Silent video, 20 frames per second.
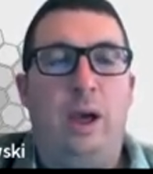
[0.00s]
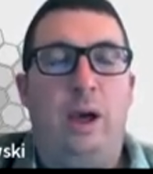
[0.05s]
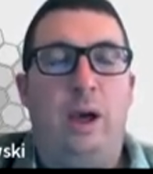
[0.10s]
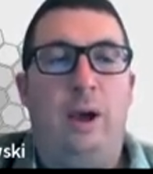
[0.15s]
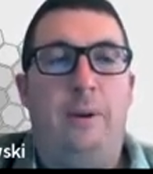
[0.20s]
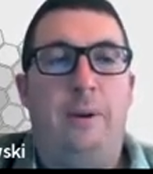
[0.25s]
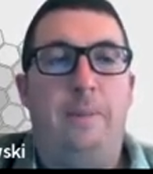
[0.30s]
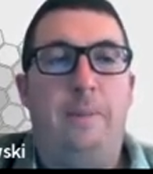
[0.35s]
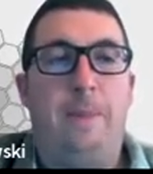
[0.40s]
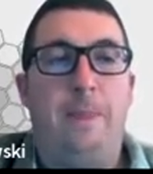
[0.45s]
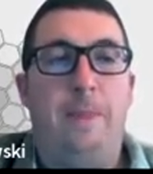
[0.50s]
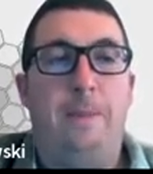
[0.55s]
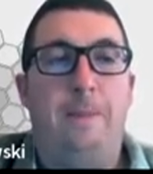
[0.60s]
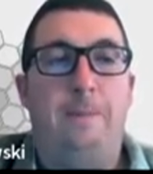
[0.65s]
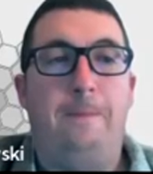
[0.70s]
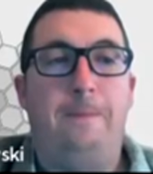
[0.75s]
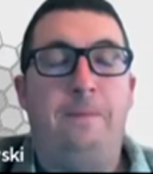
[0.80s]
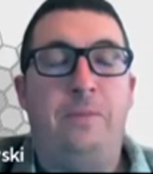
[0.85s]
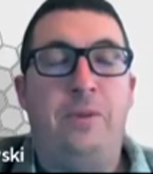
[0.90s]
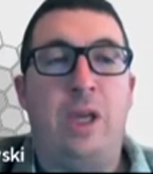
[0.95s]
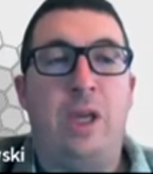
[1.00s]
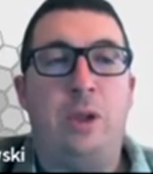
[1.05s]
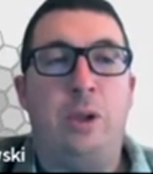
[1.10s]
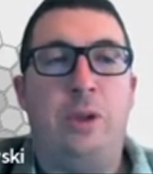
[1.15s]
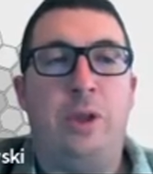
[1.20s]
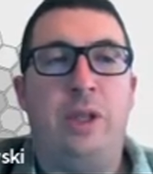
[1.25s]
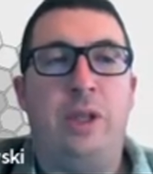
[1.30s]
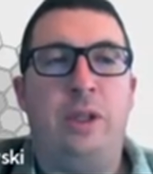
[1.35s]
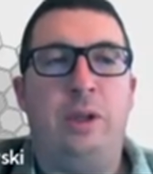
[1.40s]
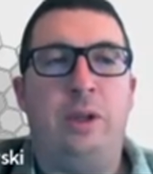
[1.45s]
The other
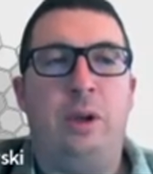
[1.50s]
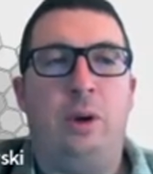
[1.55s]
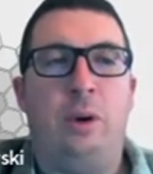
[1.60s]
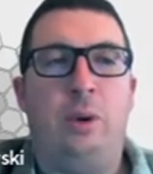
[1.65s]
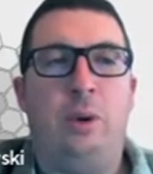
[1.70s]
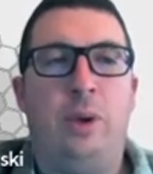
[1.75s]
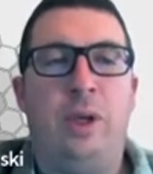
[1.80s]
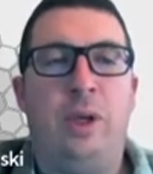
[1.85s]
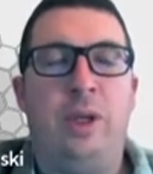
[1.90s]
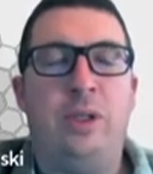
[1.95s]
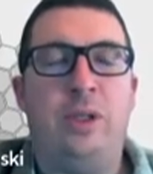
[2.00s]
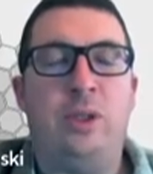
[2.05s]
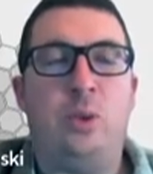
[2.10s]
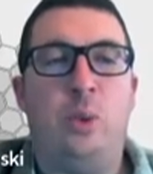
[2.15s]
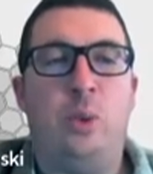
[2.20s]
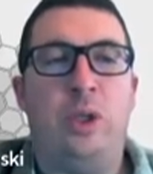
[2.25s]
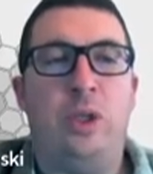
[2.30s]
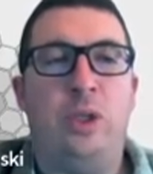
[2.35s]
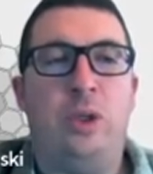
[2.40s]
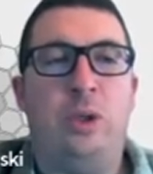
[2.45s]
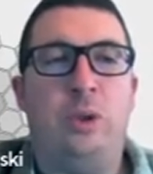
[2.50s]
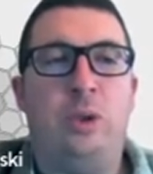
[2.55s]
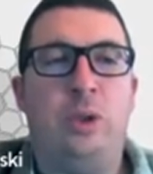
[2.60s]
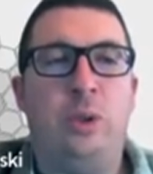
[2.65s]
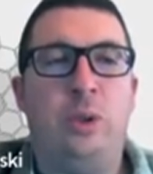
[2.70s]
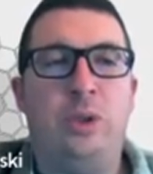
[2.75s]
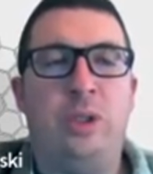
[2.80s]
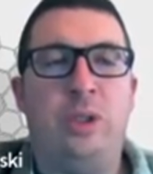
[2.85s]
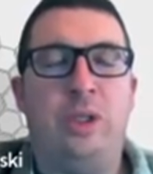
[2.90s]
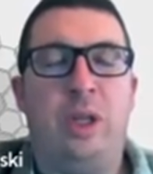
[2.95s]
thing to know is when you
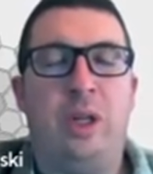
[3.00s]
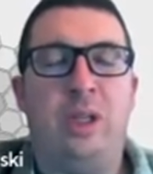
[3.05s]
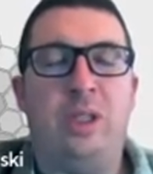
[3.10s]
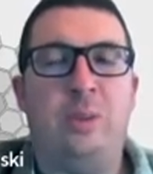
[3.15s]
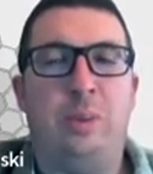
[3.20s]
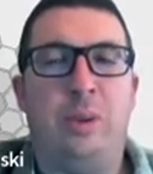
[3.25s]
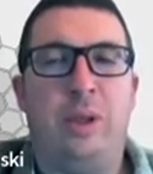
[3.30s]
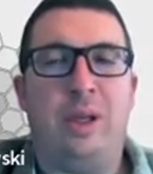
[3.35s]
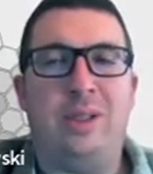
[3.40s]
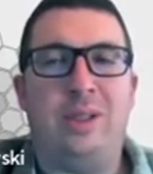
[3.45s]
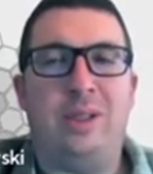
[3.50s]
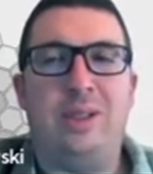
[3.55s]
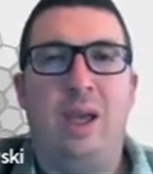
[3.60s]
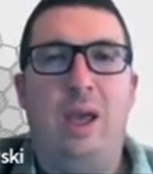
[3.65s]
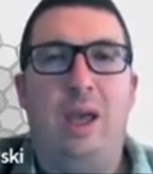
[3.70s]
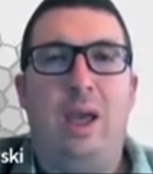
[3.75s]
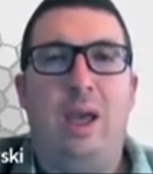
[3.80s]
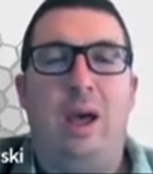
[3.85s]
use Attendance Plus,